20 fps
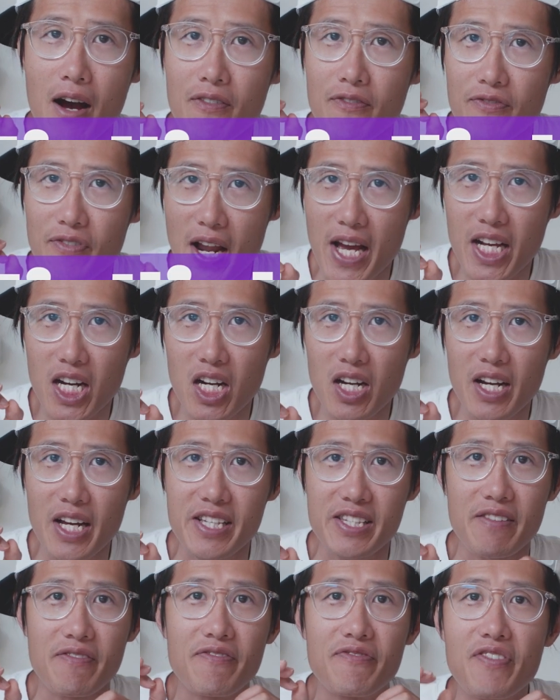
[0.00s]
Flicker
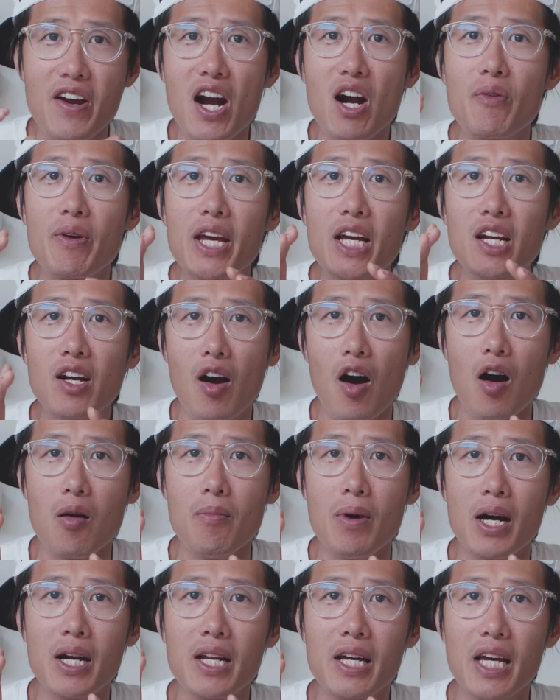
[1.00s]
is very
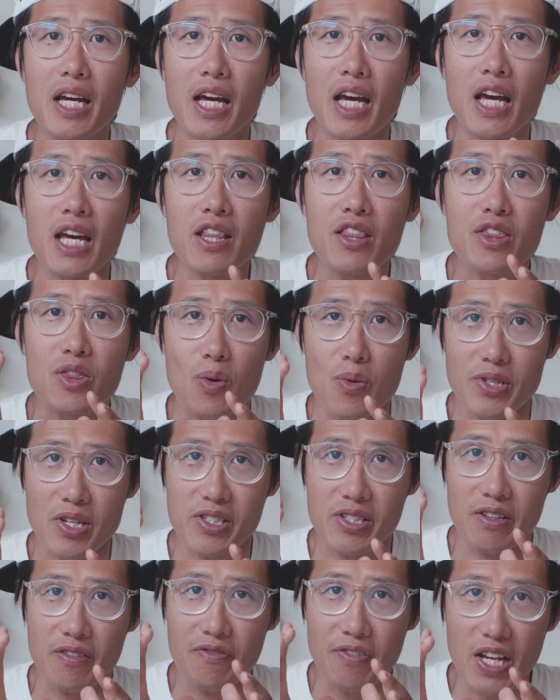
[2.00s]
common in
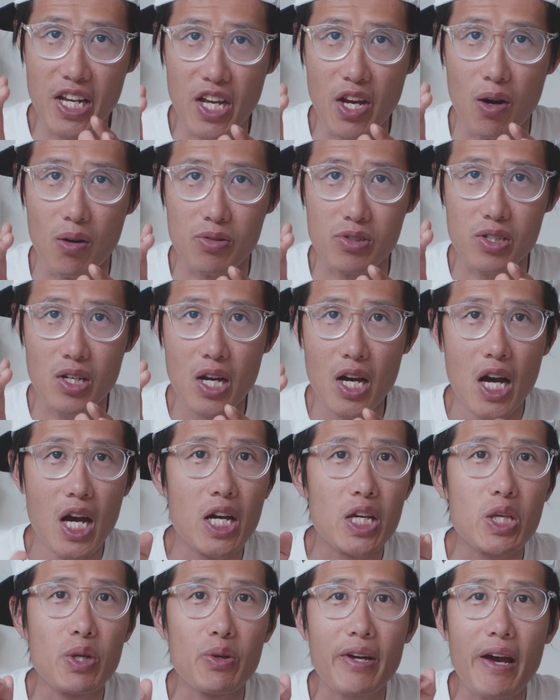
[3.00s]
360 videos.
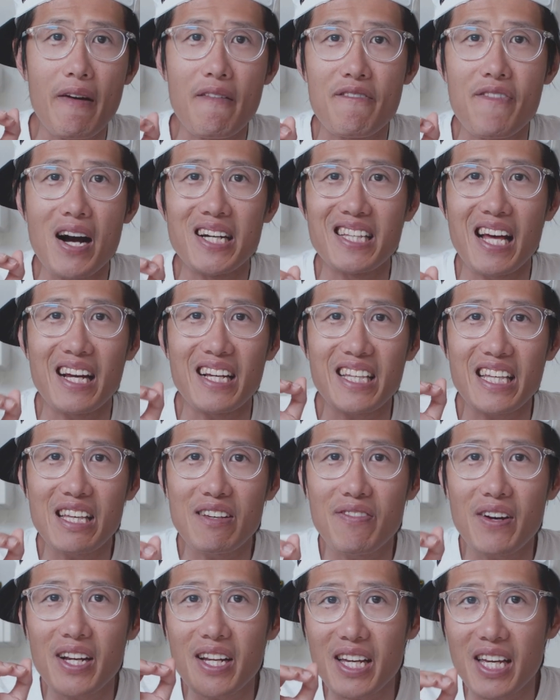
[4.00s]
You can find that
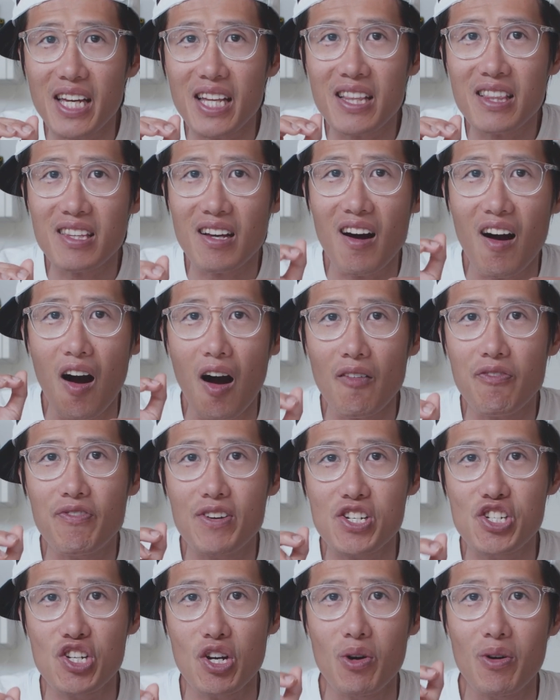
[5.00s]
even in the
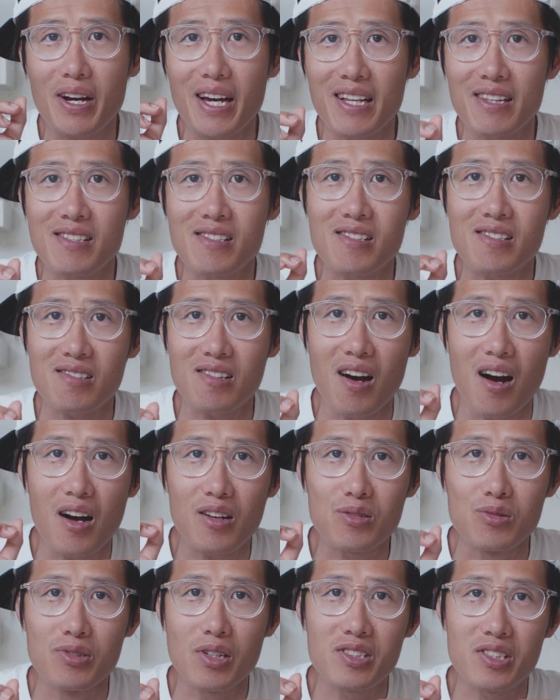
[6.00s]
official
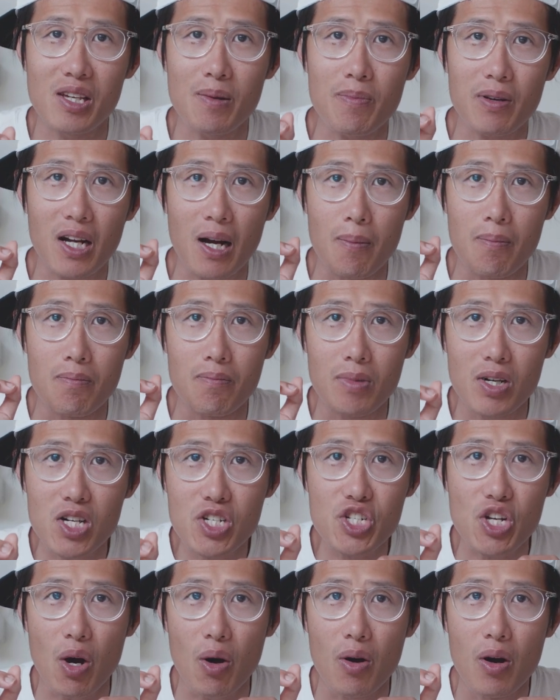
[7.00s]
Insta360
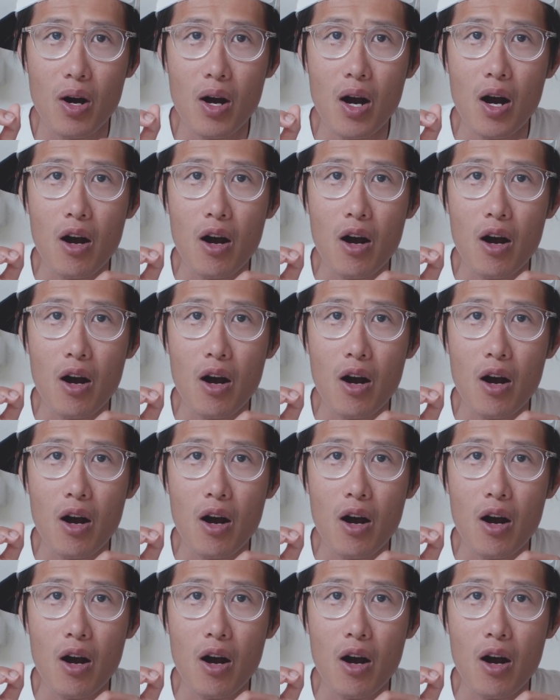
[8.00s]
commercial.